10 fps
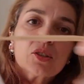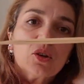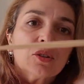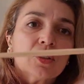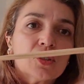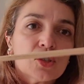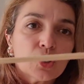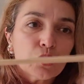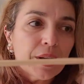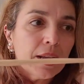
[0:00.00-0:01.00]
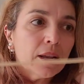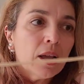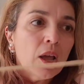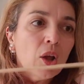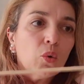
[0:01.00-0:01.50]
got the string
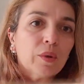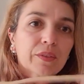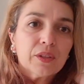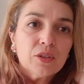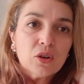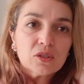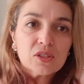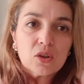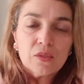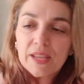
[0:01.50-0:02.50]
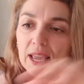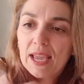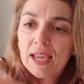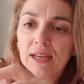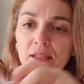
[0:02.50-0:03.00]
with the knots on the
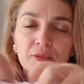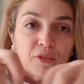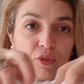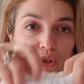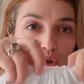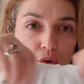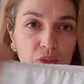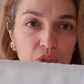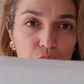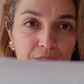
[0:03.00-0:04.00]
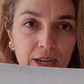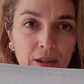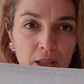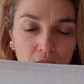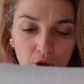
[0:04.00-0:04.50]
end for the
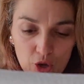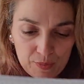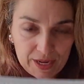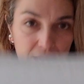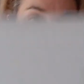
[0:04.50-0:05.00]
drawstring opening